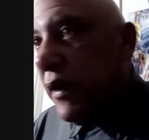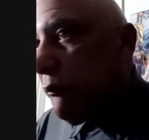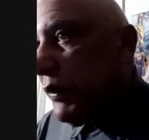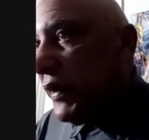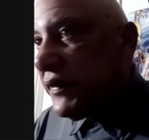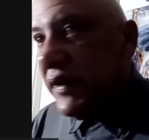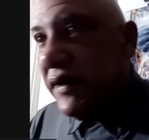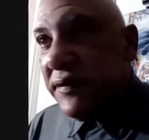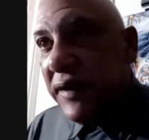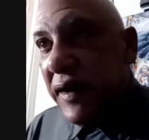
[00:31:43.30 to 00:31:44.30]
But
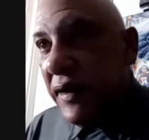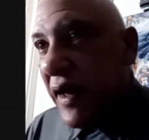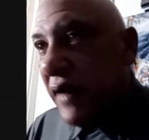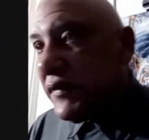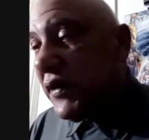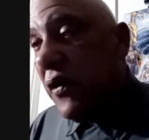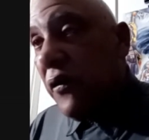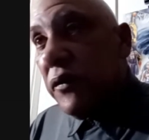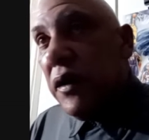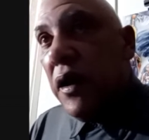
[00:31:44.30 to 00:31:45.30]
this kid has it
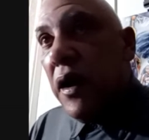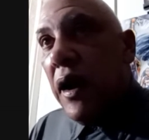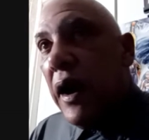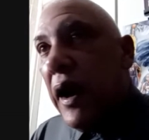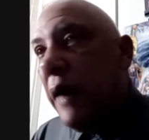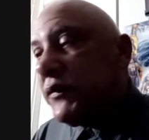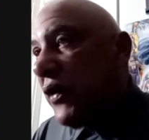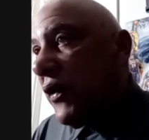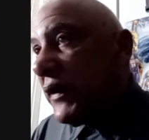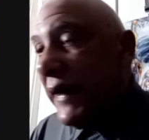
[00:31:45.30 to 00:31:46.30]
all. I'm
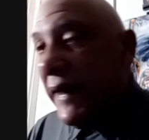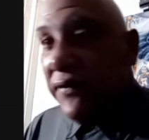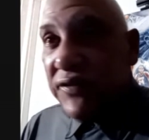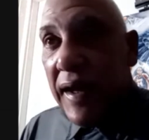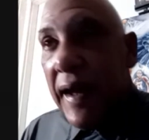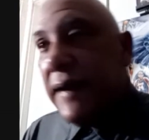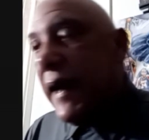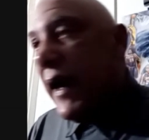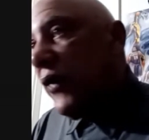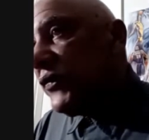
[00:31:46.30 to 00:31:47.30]
talking inside,
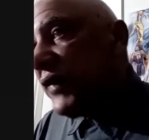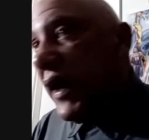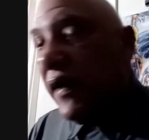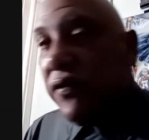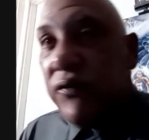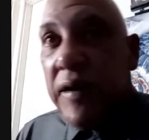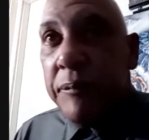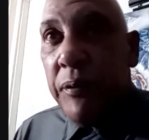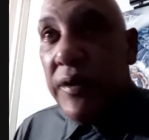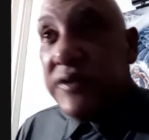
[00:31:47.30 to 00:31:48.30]
outside,
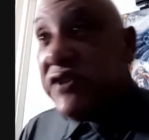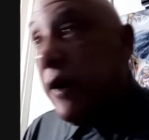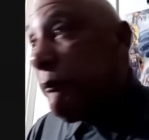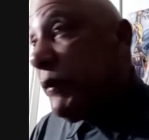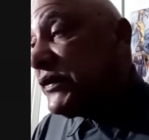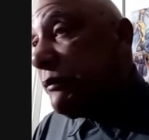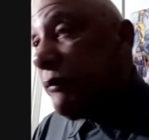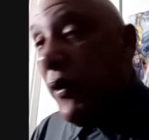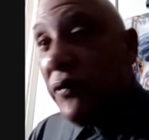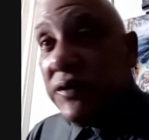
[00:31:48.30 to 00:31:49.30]
3-point shot. Put the
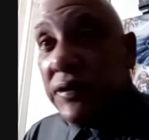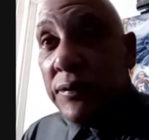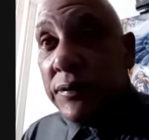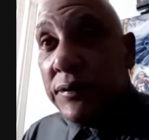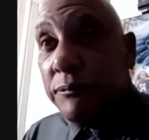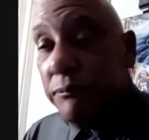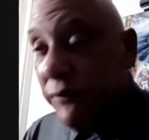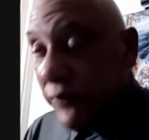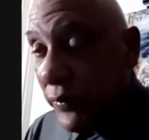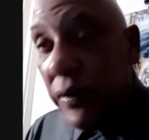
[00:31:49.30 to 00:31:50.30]
ball to the
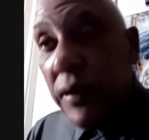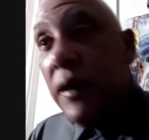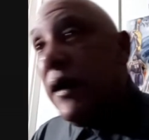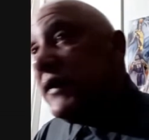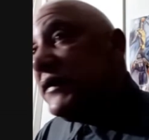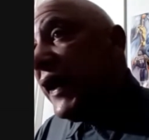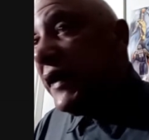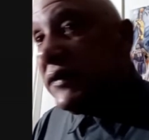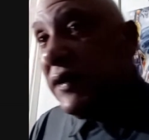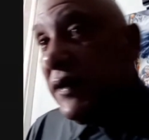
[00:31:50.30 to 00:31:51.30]
floor, take
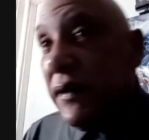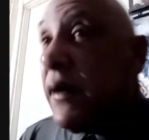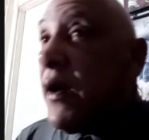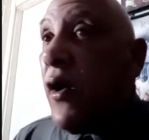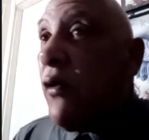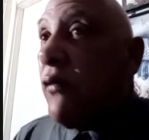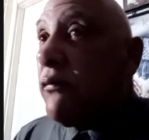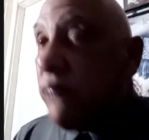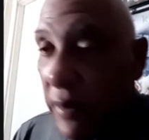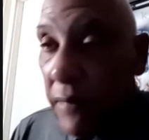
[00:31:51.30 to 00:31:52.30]
it to the
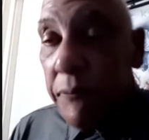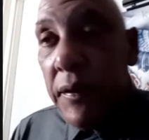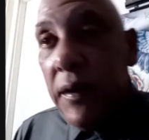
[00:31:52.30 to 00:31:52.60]
rim.